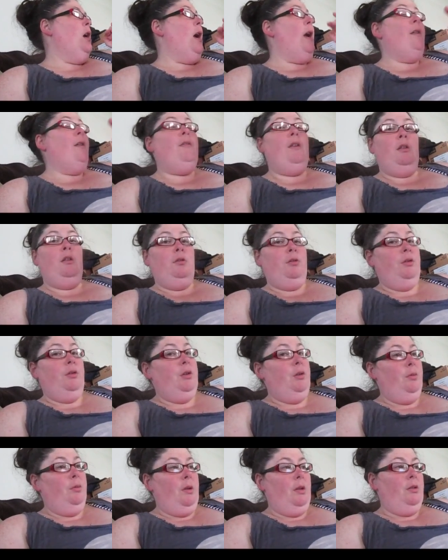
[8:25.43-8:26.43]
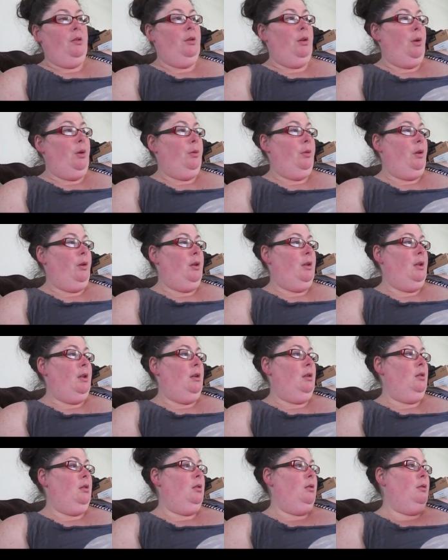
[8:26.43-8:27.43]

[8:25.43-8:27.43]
I have under 200 owed on it.